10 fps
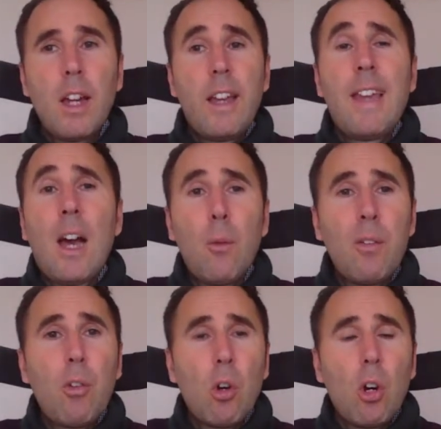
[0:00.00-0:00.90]
and now
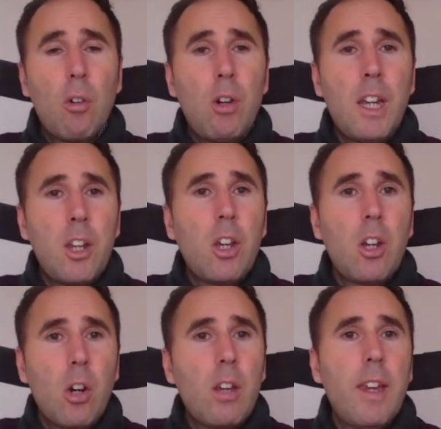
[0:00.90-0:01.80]
we've got a really
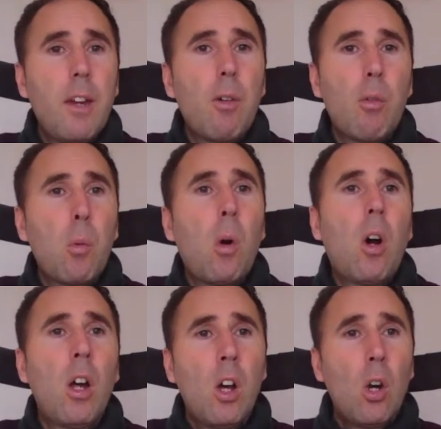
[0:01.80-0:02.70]
good idea of
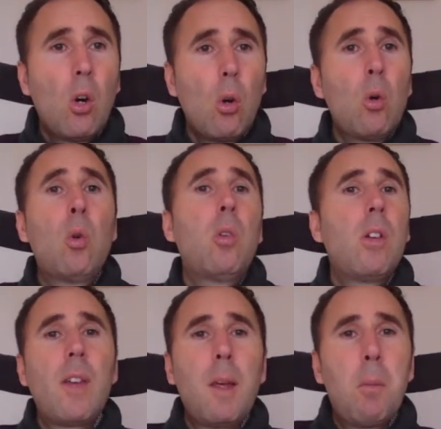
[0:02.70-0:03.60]
what all
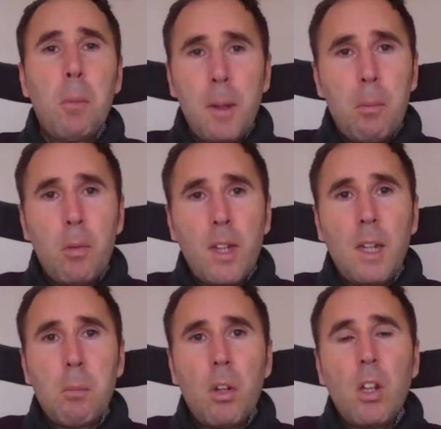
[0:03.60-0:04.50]
disabled people
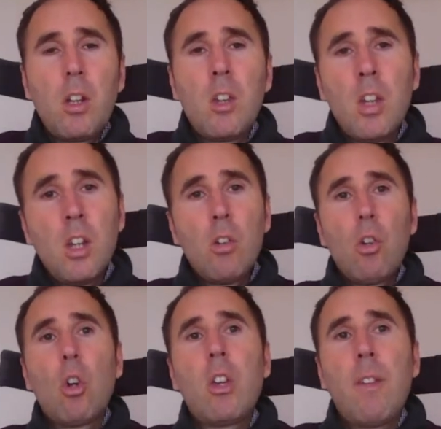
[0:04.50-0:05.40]
need because
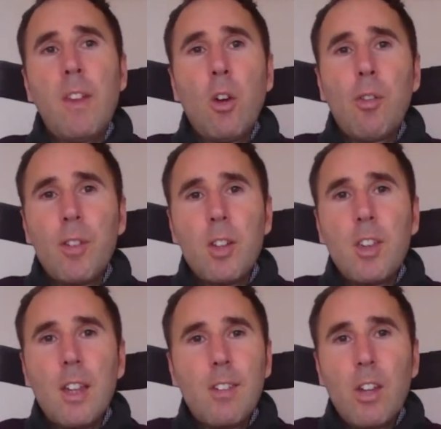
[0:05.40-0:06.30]
John in the office
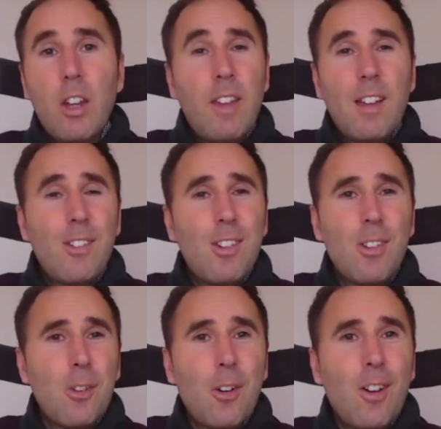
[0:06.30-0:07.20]
said so. That's
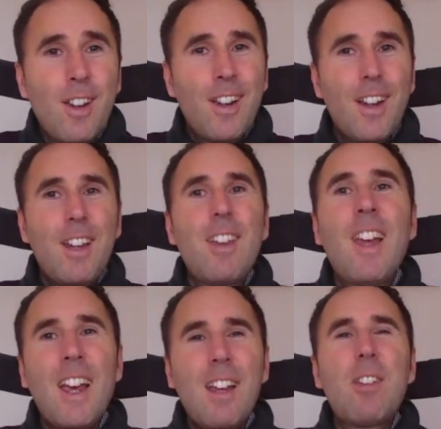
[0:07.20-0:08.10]
just not,
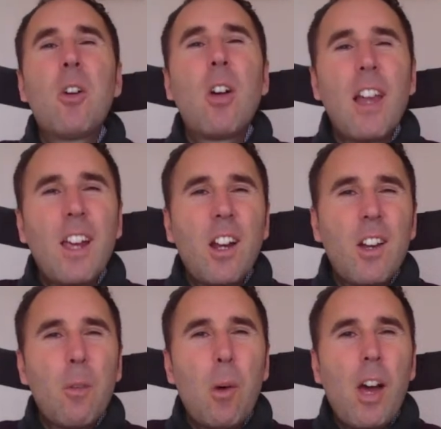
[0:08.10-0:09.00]
it's not like going
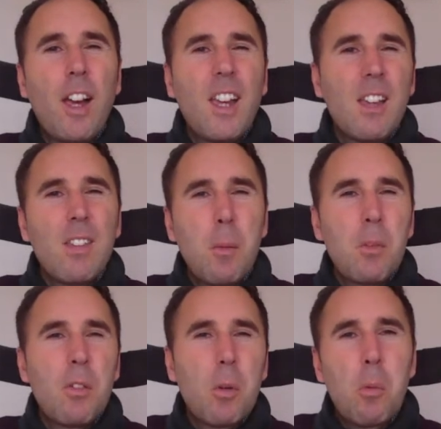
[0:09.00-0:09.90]
to work in
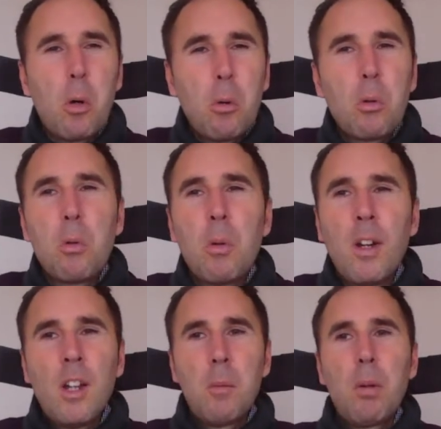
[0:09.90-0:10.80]
terms of a moral
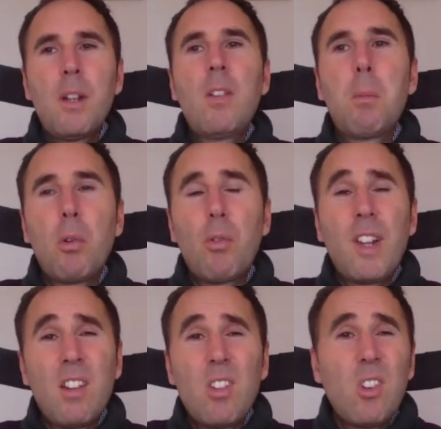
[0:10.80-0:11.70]
principle
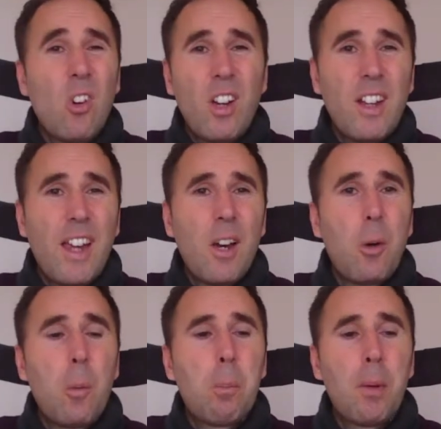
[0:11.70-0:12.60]
thing. It's not going to
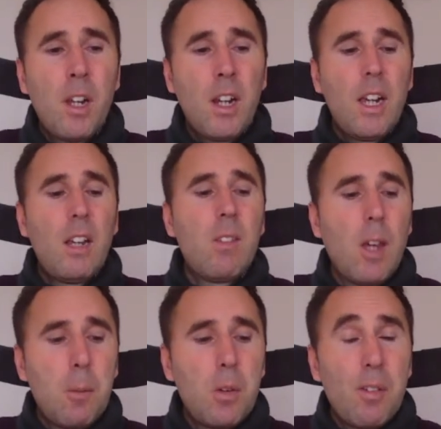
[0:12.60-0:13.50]
help in
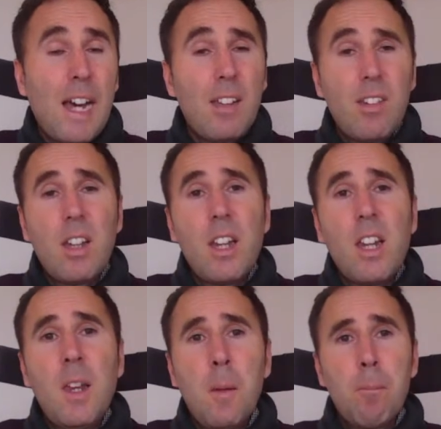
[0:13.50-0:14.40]
terms of
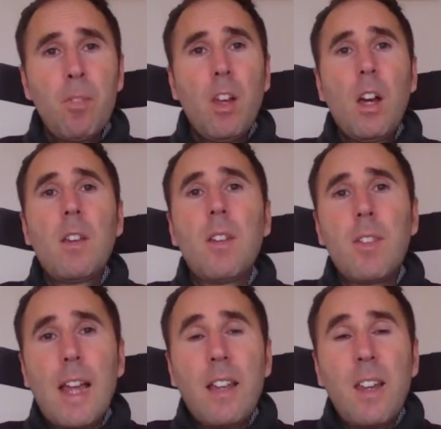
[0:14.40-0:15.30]
actually
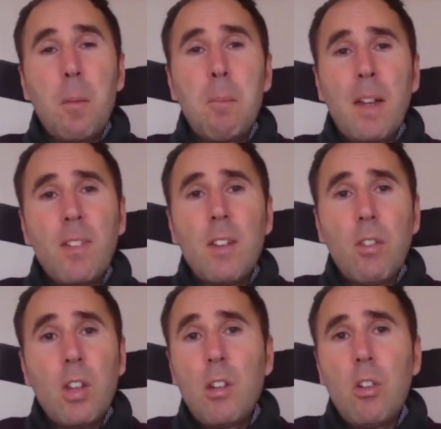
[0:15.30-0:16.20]
understanding a
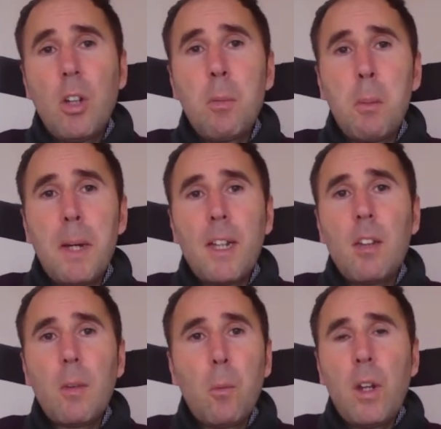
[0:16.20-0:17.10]
massive consumer
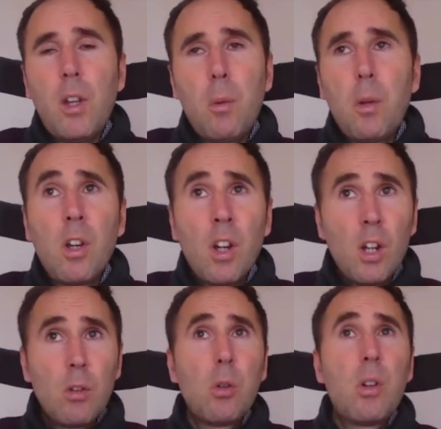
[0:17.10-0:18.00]
base the way you would
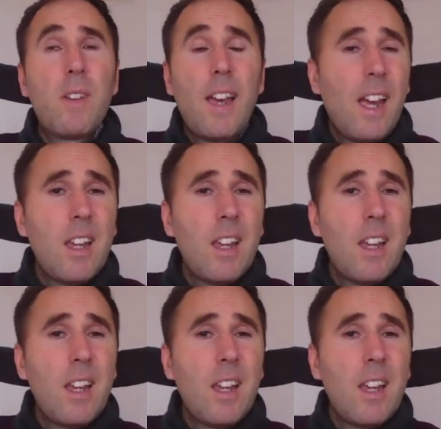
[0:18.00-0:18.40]
talk to